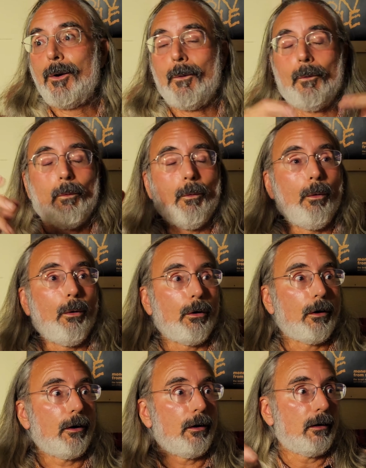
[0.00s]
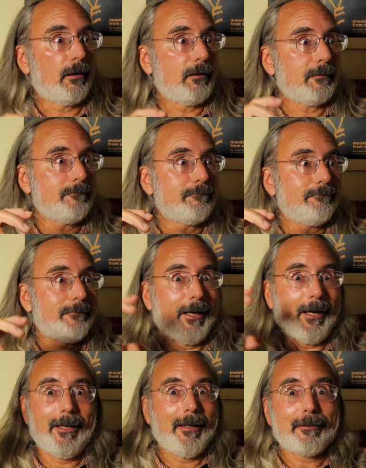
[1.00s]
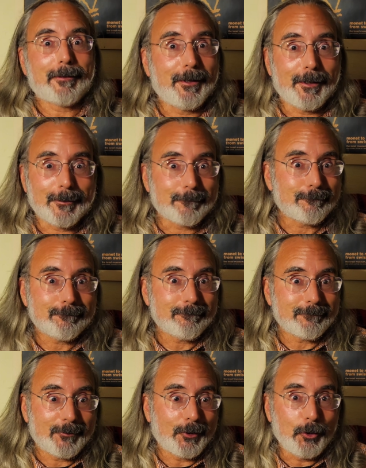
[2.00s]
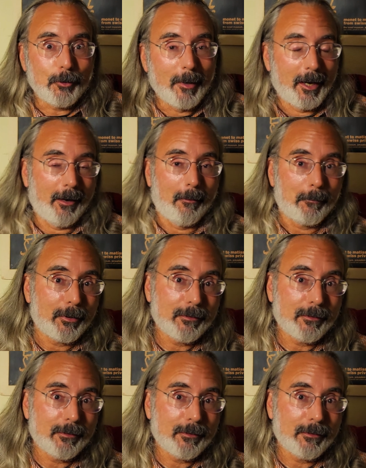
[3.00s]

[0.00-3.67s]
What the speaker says: or a Heathkit tube amp,